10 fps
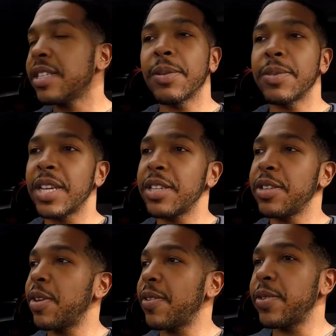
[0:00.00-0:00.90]
I'm telling
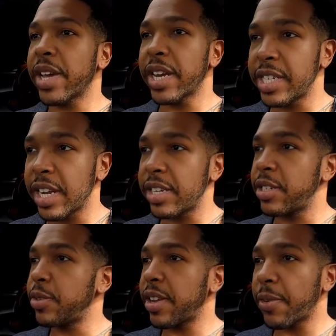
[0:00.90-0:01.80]
you, if you got a challenge,
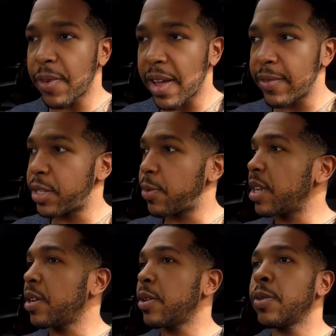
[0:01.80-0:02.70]
you got a 5-inch
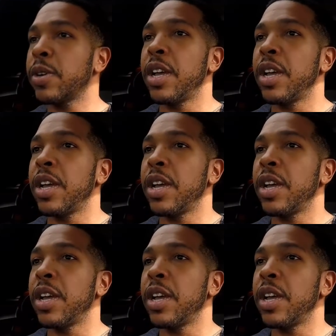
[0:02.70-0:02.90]
radio,